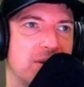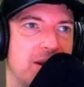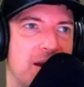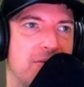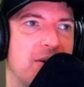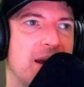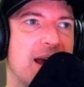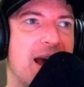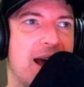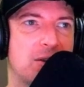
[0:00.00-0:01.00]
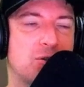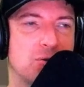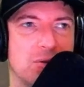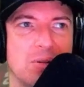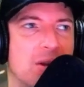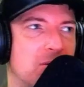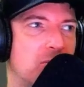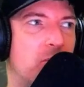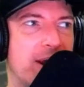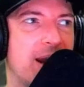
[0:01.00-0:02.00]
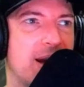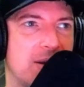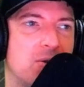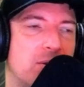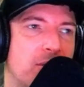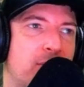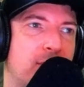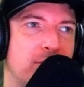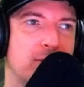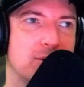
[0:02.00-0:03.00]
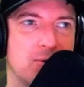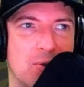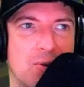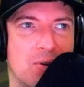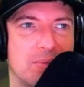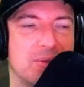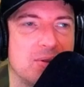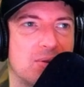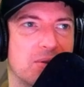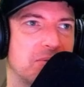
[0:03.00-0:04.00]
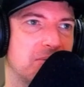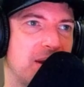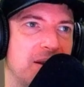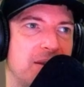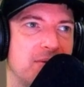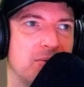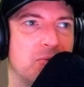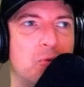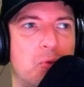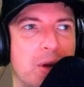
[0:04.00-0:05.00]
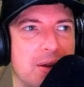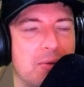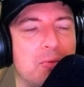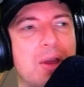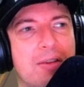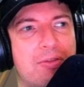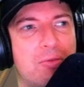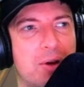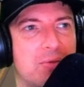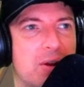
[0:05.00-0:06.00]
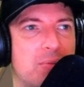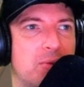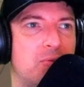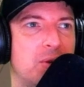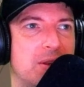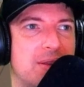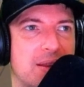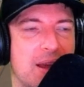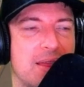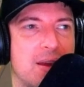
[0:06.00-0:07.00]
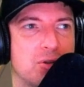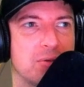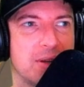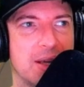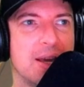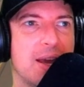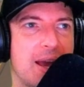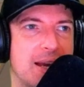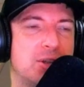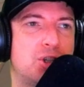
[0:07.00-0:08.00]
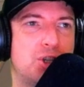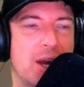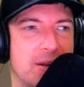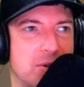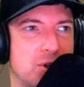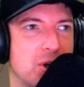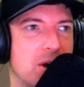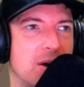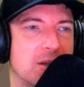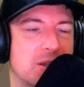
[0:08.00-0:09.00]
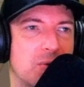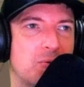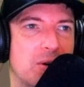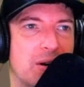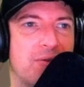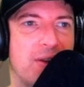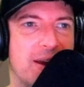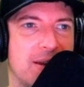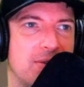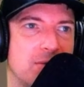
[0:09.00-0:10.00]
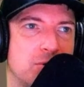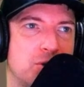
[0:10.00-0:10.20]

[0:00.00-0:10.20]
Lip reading: have actual rain or thunderstorms, or even wind. We have wind, right? But wind that can actually challenge us when we are flying those